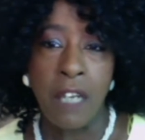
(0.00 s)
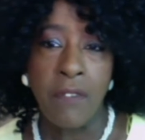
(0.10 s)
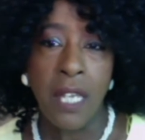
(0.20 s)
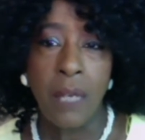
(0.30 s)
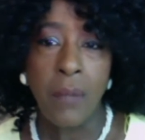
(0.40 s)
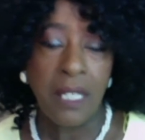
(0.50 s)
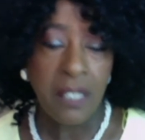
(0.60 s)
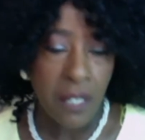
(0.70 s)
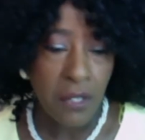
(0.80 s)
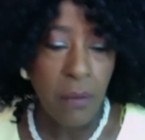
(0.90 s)
over here, we
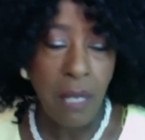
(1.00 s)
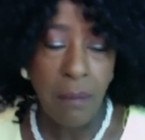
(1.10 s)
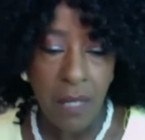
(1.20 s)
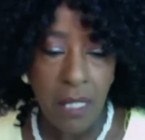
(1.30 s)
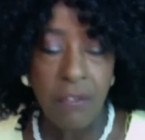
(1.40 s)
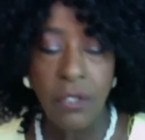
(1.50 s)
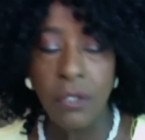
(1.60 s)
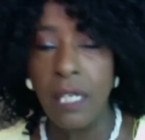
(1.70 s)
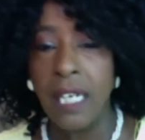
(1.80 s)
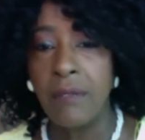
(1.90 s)
continue to make
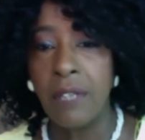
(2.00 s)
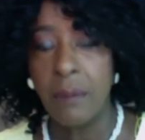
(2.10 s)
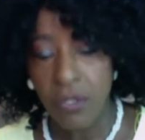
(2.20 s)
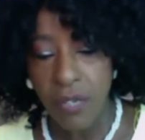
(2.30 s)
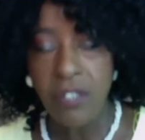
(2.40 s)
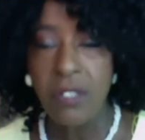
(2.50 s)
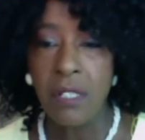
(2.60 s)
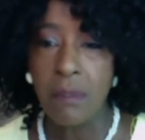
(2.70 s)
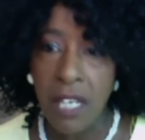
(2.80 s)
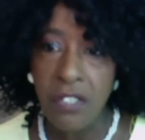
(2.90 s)
peaceful demonstrations
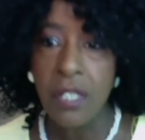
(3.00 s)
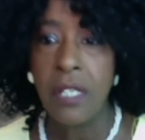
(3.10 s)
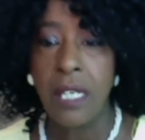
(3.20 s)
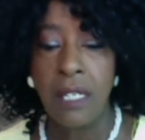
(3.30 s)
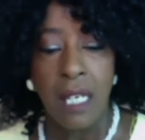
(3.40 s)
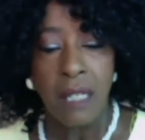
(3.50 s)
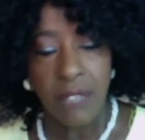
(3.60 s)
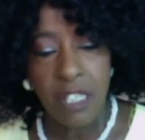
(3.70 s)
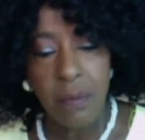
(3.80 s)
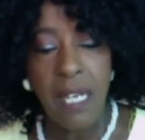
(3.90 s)
and marches, and
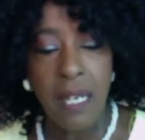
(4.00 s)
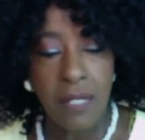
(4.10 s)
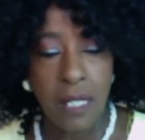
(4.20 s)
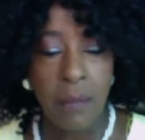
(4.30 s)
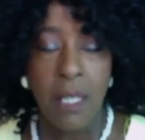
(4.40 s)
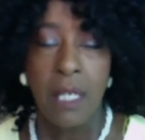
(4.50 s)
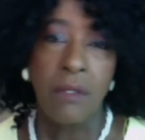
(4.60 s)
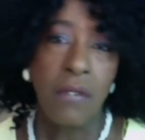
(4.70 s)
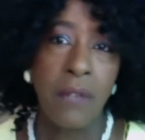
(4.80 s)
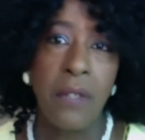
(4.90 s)
we've been hearing some
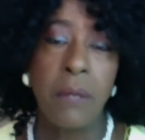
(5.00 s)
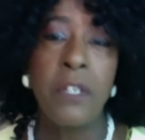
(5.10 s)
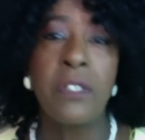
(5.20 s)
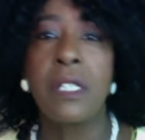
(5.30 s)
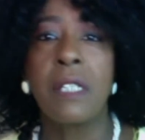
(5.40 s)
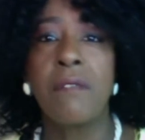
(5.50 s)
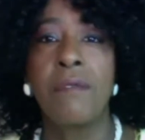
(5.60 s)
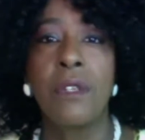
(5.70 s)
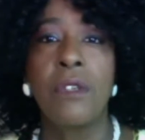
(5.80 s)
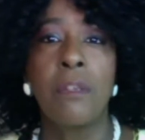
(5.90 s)
rather positive
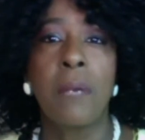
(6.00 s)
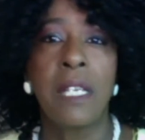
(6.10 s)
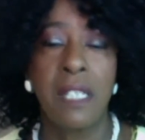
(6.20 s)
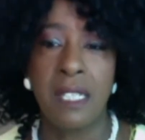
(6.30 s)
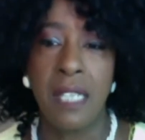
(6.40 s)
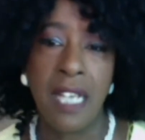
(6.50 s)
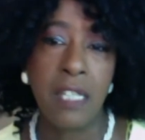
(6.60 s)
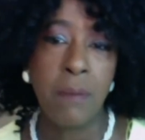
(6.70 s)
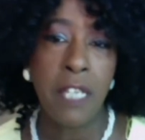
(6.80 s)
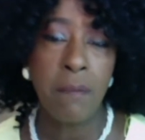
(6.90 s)
news about certain
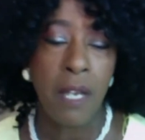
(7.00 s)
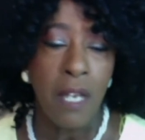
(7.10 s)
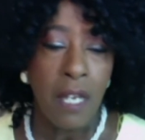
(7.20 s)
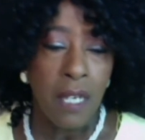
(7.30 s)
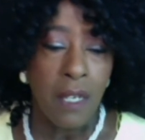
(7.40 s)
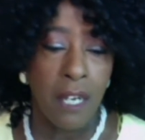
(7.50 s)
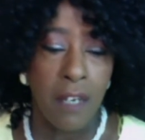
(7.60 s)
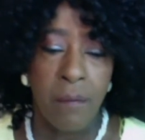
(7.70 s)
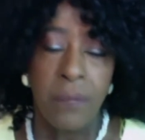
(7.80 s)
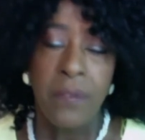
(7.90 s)
aspects. But
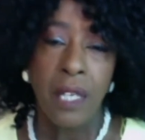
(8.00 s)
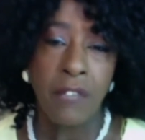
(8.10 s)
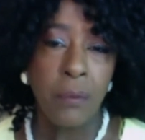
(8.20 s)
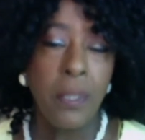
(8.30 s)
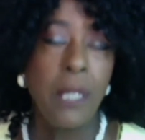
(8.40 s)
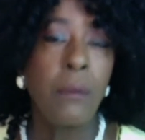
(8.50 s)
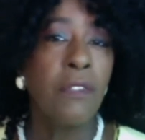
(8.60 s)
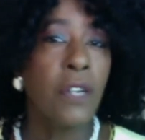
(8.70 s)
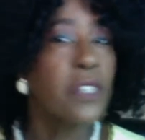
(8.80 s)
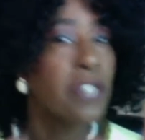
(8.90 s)
every week, we
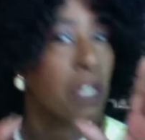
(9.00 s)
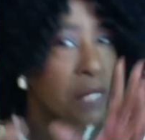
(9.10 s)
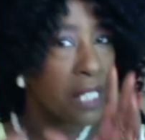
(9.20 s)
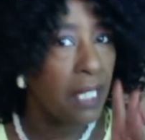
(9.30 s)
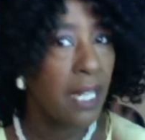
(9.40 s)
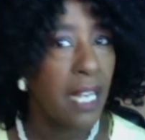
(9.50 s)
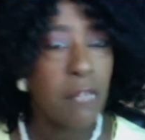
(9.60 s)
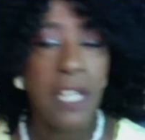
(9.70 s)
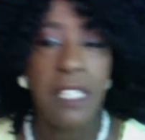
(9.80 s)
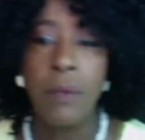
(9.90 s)
focus on a particular
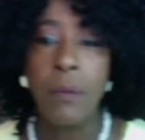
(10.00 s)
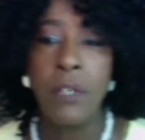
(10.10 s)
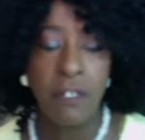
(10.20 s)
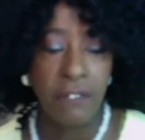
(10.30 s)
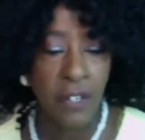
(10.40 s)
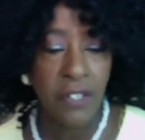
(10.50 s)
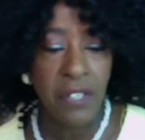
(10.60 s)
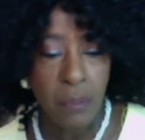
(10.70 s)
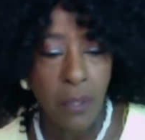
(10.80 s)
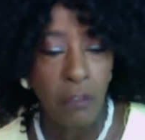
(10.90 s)
aspect, and we want to focus
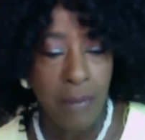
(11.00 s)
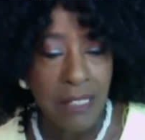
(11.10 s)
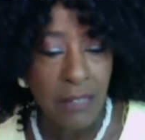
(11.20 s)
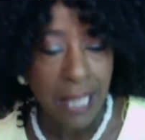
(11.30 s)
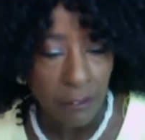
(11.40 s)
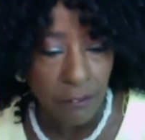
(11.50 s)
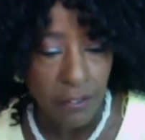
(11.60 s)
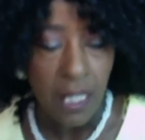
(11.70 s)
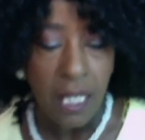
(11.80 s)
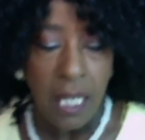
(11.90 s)
this week on mental health.
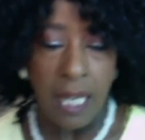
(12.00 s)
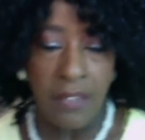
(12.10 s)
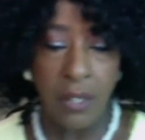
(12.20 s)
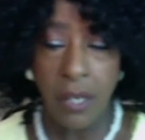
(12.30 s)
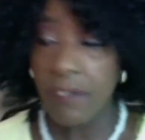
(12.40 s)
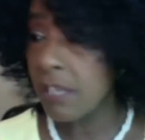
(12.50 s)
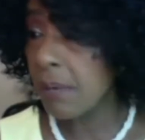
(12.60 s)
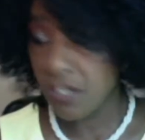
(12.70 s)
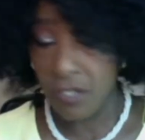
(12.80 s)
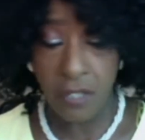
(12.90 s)
Thank you ever so
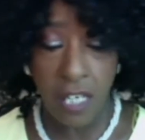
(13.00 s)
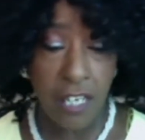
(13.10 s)
much,